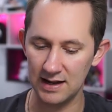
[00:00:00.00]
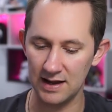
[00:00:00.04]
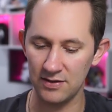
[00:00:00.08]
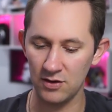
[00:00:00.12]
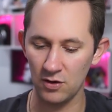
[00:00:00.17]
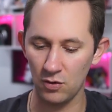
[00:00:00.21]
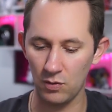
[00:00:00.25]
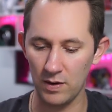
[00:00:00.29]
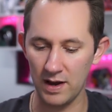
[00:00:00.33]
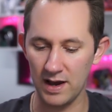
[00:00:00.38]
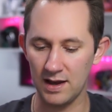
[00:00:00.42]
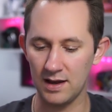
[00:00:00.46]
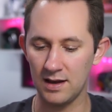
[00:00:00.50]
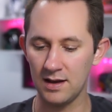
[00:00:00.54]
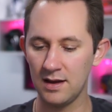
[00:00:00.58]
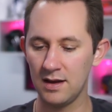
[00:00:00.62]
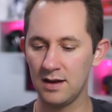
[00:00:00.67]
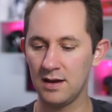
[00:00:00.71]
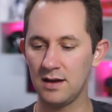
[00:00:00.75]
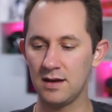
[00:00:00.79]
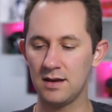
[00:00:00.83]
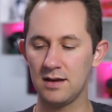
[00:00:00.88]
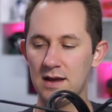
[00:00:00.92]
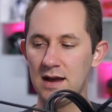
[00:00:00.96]
the and the way, the
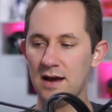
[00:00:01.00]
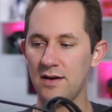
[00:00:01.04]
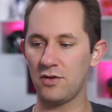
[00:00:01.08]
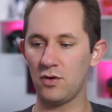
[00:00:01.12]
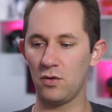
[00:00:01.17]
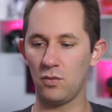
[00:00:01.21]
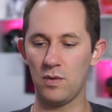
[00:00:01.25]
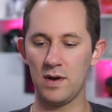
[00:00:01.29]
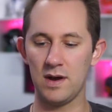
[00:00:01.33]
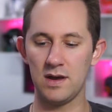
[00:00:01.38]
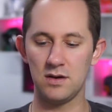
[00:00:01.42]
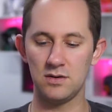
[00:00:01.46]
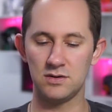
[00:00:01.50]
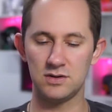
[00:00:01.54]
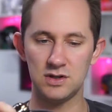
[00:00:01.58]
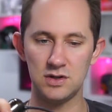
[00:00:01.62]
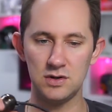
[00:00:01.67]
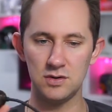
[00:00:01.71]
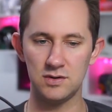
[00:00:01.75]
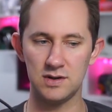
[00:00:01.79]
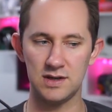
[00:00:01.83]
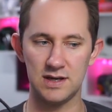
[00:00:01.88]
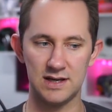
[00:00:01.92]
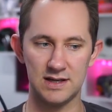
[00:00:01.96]
whip. yeah, the way you
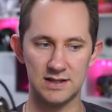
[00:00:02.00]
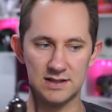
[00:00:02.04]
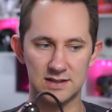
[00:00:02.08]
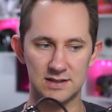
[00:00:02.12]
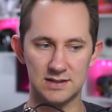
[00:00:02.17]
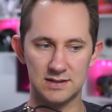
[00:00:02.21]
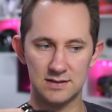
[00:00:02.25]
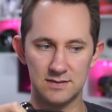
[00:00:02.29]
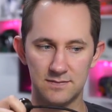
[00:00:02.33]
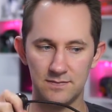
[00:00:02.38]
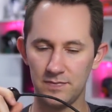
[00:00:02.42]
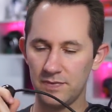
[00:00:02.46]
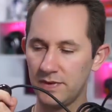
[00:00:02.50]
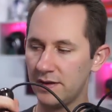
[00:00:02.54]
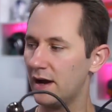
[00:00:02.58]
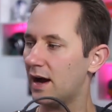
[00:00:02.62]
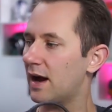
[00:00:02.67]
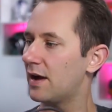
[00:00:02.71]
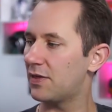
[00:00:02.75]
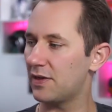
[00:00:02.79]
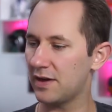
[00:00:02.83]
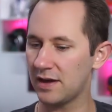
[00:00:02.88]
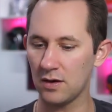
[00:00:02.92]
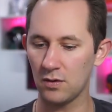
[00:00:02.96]
do this,
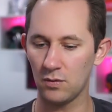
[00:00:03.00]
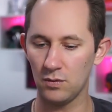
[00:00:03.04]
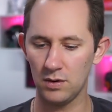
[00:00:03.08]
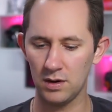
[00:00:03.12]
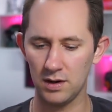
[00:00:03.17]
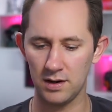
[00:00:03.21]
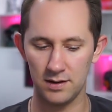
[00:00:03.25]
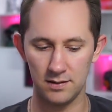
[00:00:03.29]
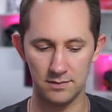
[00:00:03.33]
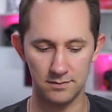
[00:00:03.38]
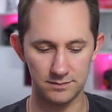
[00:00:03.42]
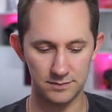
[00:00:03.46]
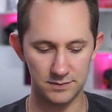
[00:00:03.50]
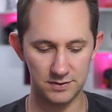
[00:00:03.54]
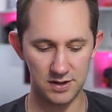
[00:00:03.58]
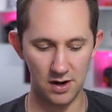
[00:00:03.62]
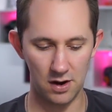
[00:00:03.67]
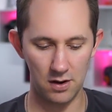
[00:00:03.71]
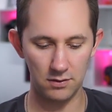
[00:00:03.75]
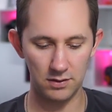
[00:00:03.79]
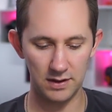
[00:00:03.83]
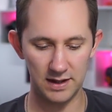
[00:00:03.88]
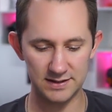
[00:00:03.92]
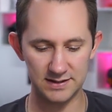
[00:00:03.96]
I think it would.
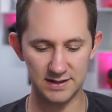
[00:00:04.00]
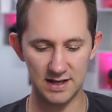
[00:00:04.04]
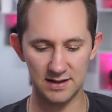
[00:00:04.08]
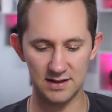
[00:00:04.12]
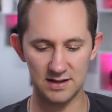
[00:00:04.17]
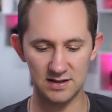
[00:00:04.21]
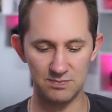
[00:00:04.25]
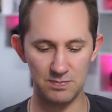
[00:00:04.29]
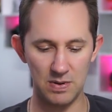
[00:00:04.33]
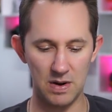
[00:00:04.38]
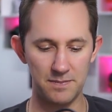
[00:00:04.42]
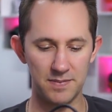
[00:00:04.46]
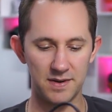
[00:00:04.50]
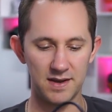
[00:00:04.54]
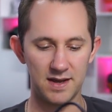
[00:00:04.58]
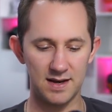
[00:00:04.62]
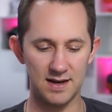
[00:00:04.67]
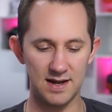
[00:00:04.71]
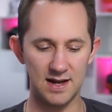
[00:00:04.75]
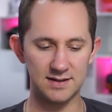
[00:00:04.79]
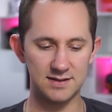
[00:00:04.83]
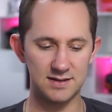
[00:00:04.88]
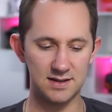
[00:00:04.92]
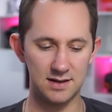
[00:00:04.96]
So let's get this puppy
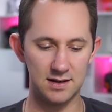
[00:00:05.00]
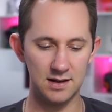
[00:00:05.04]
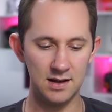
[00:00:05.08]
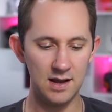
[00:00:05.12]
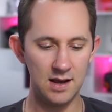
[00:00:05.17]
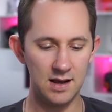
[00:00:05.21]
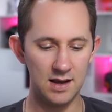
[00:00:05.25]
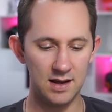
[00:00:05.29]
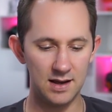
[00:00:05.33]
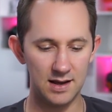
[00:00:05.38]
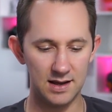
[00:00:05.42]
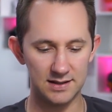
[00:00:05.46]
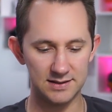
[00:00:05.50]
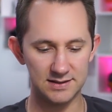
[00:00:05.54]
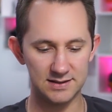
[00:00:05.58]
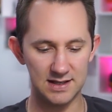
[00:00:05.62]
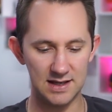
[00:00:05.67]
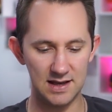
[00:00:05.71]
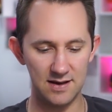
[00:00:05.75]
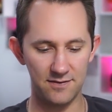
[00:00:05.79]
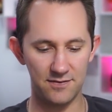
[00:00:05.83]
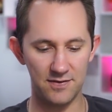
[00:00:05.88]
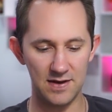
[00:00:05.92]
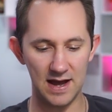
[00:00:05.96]
connected and
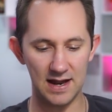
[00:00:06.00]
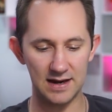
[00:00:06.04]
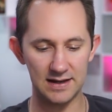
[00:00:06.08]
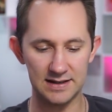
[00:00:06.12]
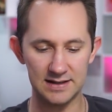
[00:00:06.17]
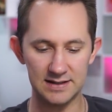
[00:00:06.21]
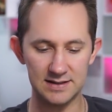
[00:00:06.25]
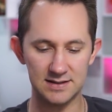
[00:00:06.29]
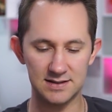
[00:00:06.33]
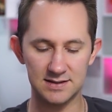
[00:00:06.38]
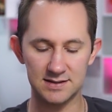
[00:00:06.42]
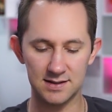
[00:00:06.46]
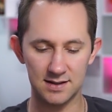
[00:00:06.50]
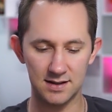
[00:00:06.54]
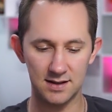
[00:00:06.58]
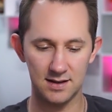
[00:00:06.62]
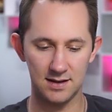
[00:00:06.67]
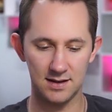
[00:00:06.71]
see if that is